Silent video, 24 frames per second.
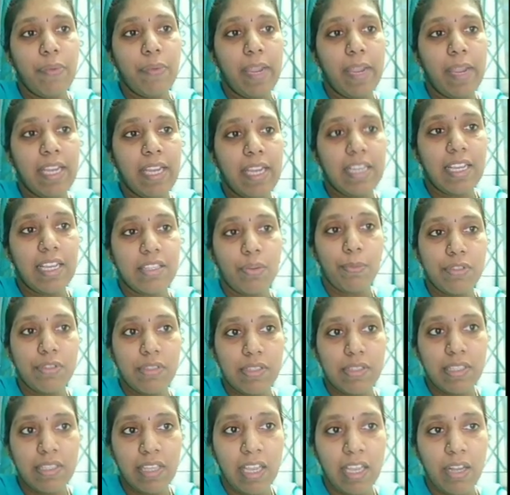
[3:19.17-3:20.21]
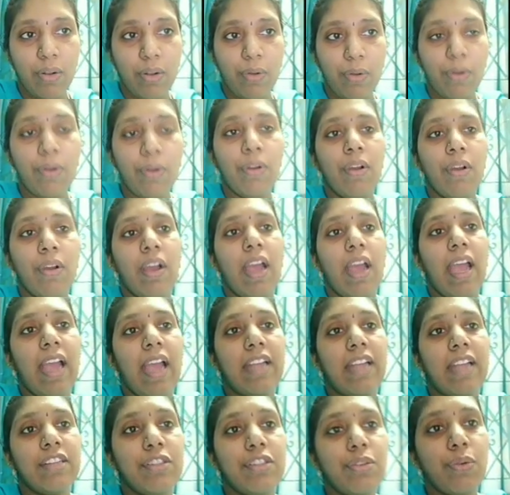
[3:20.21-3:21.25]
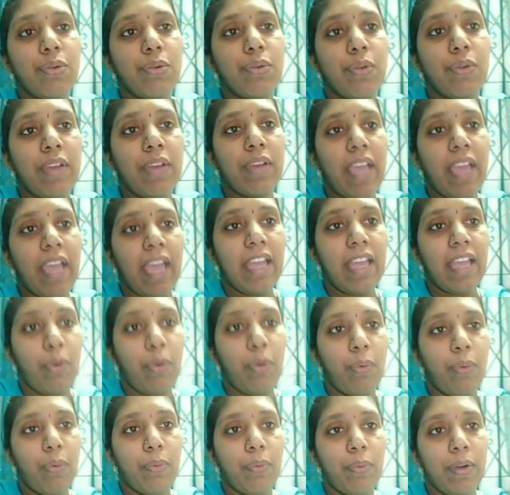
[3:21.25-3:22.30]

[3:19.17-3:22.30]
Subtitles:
So put 0 and 2 carry over.